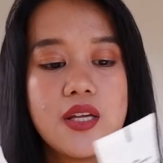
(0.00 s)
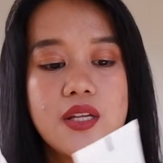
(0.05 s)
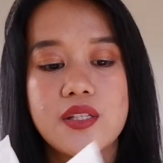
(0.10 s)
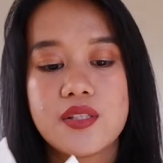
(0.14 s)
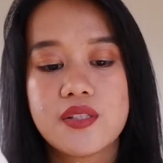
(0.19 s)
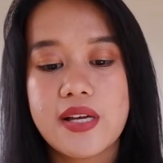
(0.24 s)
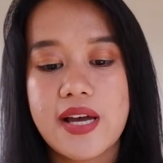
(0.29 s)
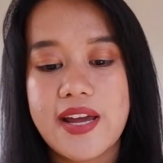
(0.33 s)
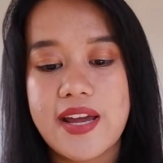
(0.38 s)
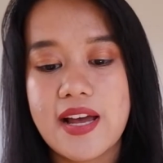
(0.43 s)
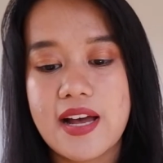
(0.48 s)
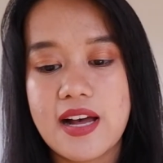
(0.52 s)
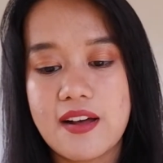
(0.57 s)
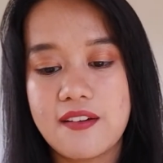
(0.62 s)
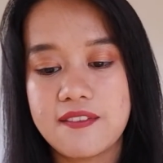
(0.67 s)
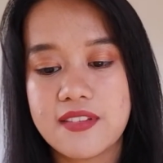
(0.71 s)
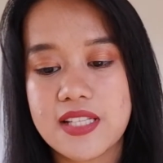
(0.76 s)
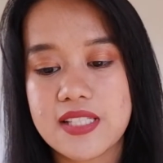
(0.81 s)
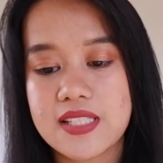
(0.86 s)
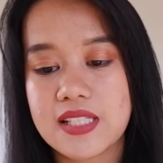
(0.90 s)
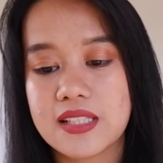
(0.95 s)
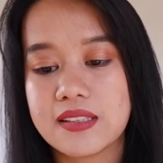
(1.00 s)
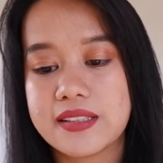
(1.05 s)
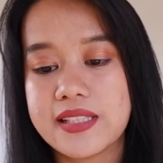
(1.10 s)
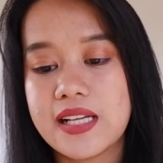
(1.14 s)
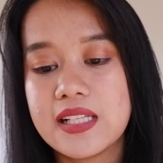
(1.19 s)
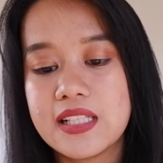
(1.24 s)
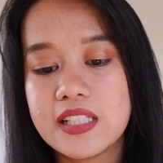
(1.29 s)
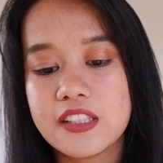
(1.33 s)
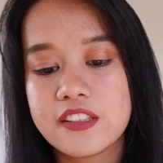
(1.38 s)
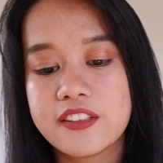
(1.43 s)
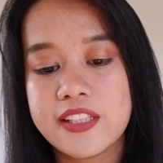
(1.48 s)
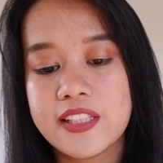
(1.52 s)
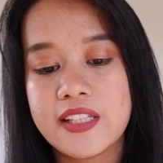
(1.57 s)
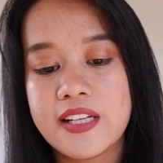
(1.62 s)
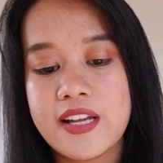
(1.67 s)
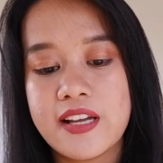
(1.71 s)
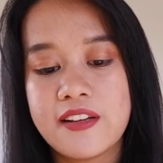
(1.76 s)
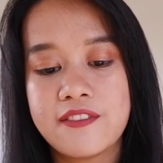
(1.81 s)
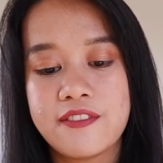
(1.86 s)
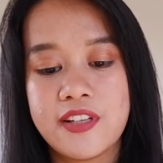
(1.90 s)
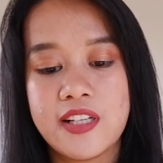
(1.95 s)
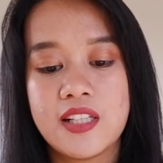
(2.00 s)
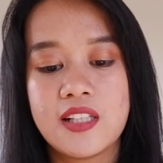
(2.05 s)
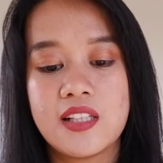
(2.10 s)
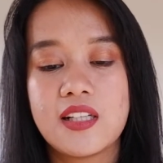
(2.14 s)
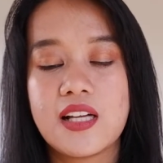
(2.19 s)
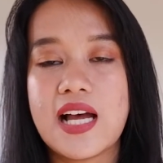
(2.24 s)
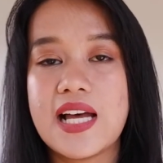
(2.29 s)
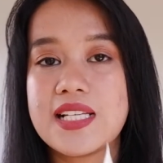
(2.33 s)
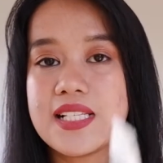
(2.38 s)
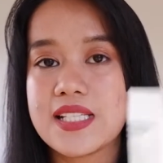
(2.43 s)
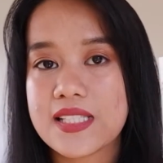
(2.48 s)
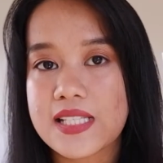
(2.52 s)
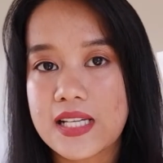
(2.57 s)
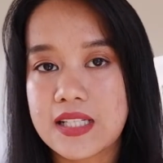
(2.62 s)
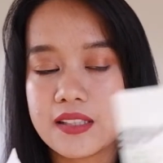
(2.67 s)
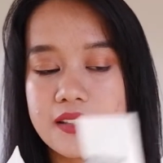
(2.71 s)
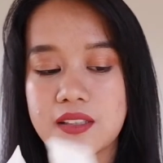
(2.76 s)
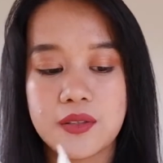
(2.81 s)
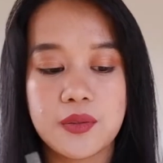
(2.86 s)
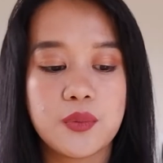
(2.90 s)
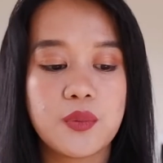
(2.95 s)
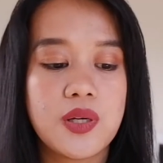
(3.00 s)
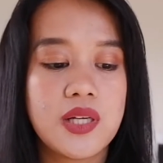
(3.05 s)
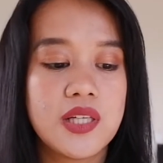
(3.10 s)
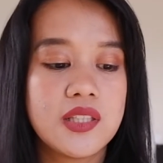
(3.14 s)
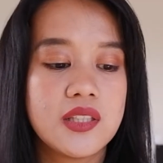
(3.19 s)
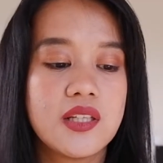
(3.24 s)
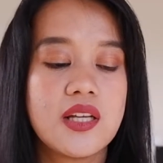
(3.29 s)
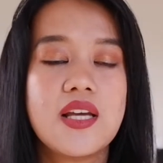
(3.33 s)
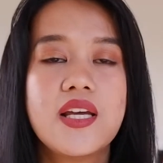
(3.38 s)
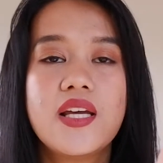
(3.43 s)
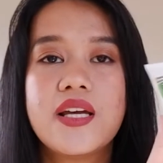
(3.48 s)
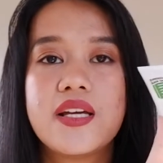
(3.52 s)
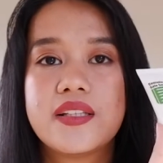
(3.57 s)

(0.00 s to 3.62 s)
So I have the Centella Green Level Unscented one,